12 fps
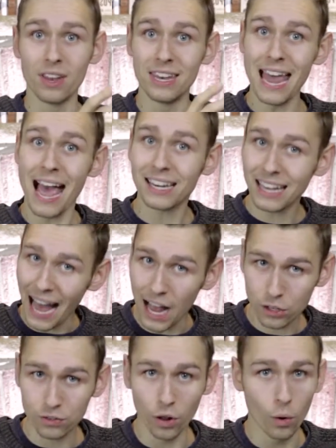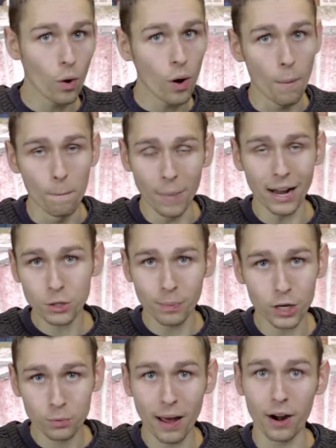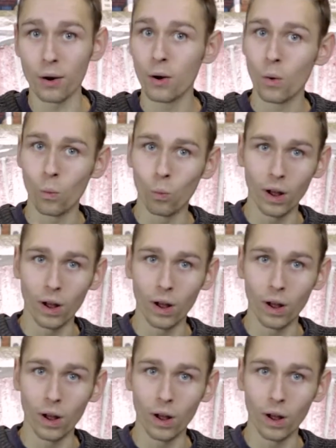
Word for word: net cash flow, much, much better.